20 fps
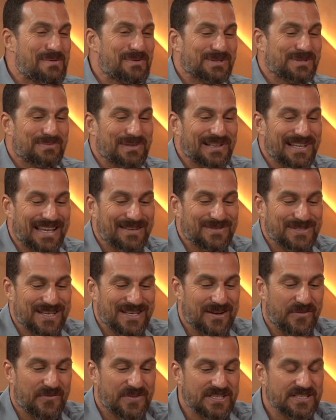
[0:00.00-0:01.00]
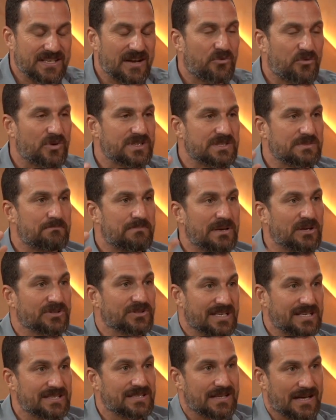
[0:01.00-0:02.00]
people's beliefs, you know, this stuff was
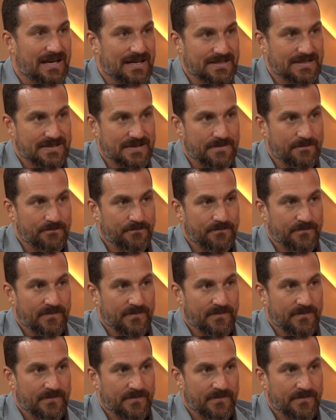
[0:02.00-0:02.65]
built into us